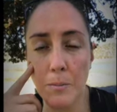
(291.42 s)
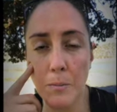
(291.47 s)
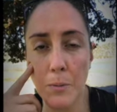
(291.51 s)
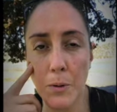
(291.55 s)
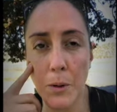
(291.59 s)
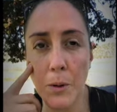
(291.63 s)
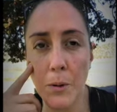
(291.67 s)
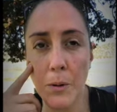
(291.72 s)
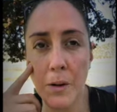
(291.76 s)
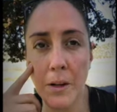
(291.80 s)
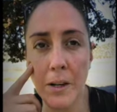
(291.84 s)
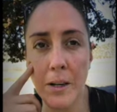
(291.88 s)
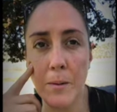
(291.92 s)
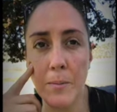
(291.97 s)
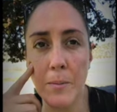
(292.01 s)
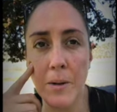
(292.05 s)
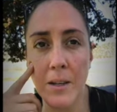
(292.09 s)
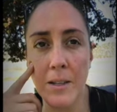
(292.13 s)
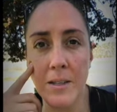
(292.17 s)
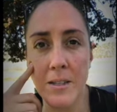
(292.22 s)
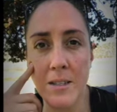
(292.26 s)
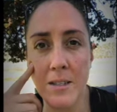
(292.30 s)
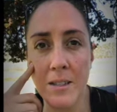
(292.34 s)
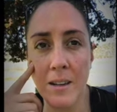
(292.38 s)
program,
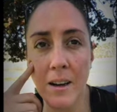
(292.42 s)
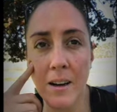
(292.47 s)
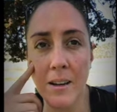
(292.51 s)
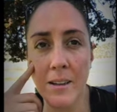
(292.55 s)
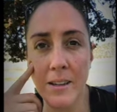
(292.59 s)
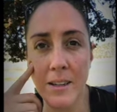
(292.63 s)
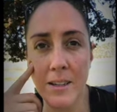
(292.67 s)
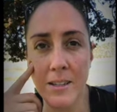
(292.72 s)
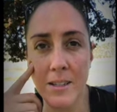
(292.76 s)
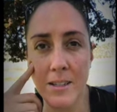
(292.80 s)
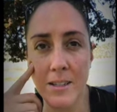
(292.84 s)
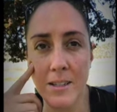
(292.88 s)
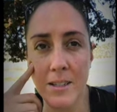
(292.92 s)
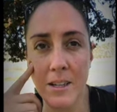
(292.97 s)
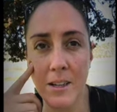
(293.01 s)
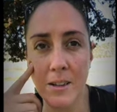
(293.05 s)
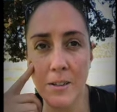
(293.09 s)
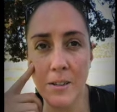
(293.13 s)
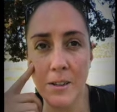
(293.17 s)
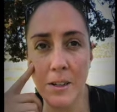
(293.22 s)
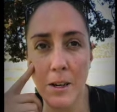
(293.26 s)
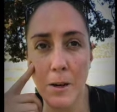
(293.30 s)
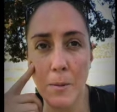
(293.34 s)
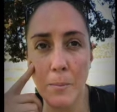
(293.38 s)
it's not
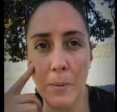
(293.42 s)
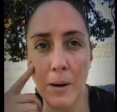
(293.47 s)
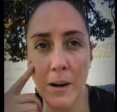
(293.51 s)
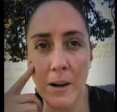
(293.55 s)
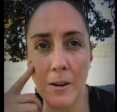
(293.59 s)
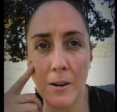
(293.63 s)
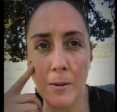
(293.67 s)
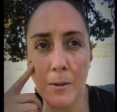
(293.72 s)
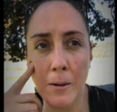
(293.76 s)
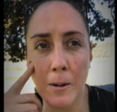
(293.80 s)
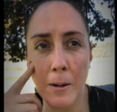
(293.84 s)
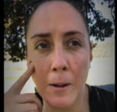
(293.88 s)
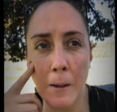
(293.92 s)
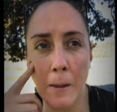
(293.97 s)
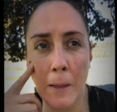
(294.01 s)
necessarily about